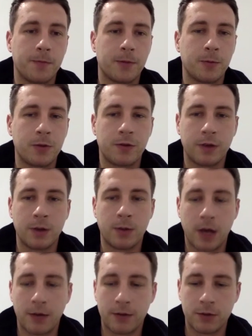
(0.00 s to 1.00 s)
We feel by
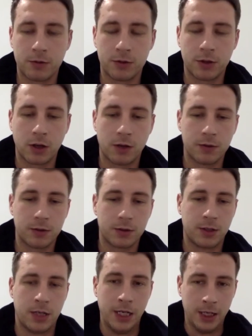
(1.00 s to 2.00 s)
having the reserves
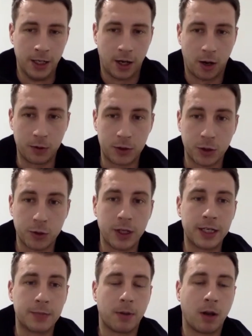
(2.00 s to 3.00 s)
only 2
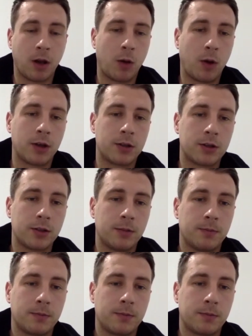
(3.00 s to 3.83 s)
leagues below us